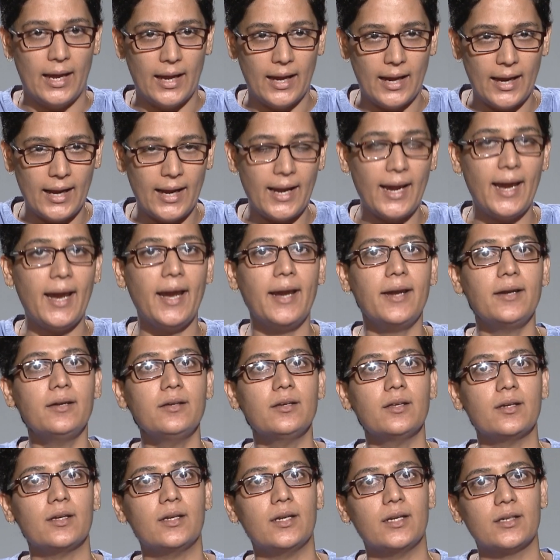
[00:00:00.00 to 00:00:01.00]

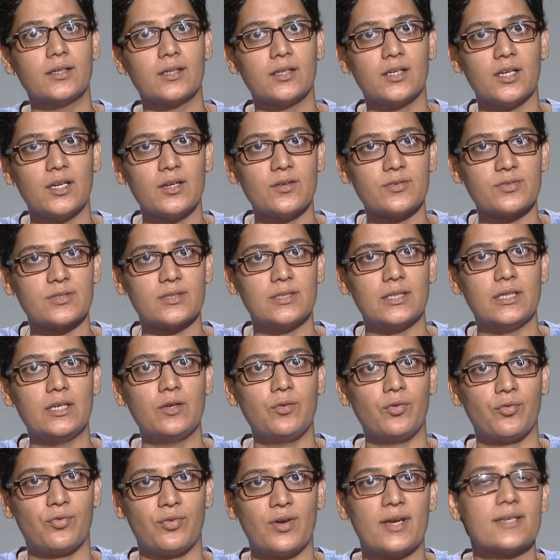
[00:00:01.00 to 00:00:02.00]
and it gives the
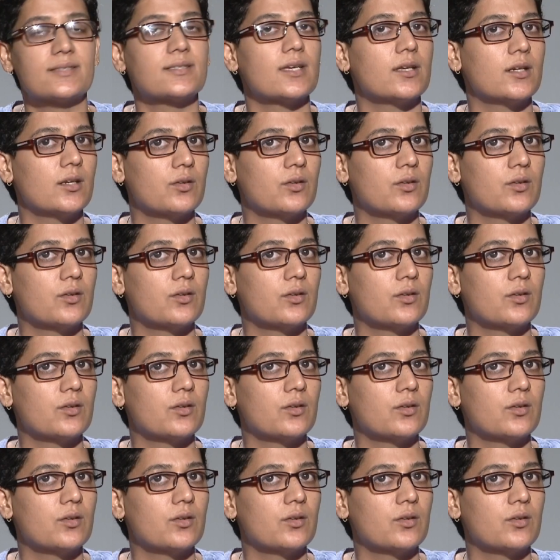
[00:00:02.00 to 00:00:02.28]
phasor